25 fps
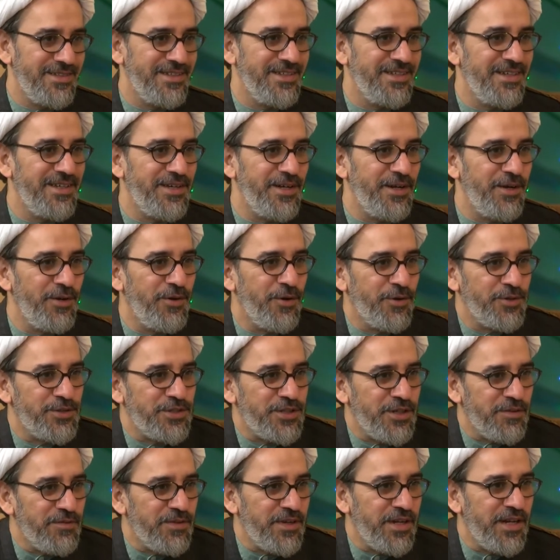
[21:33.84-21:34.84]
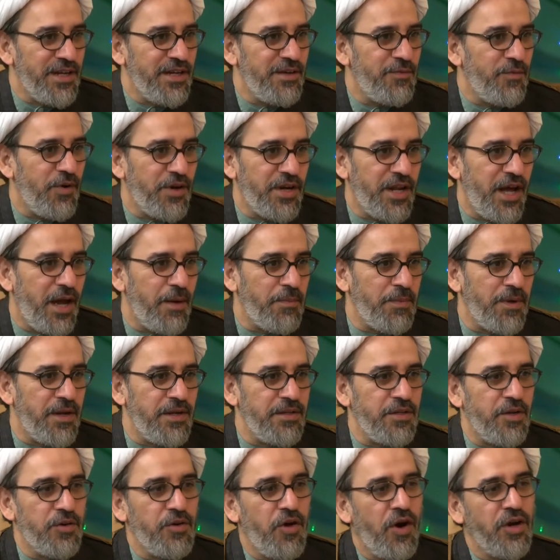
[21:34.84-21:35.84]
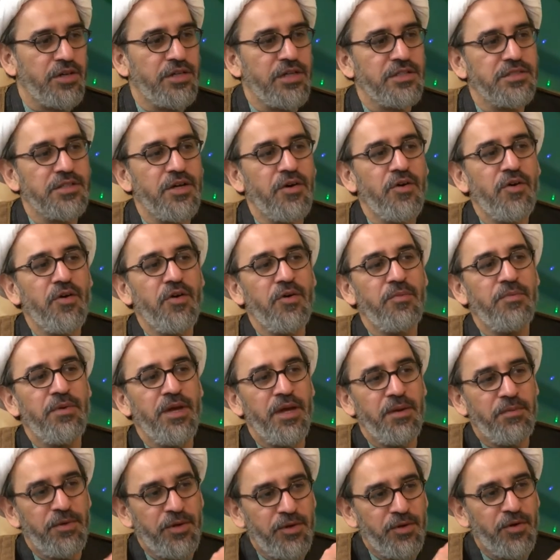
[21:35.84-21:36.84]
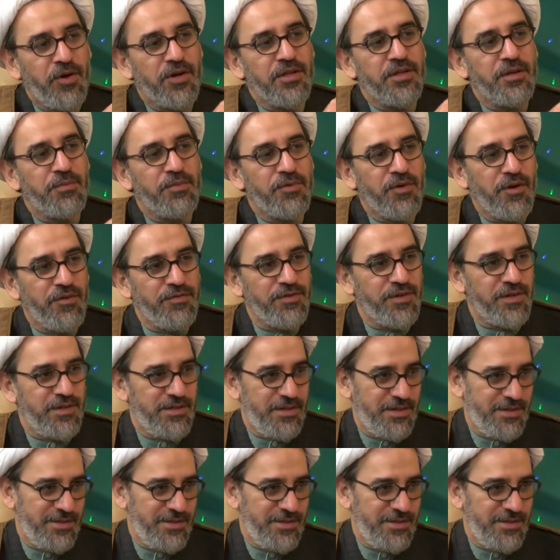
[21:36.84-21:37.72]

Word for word: you know, shivering, what happened? The doctor say, oh, maybe you are the Prophet.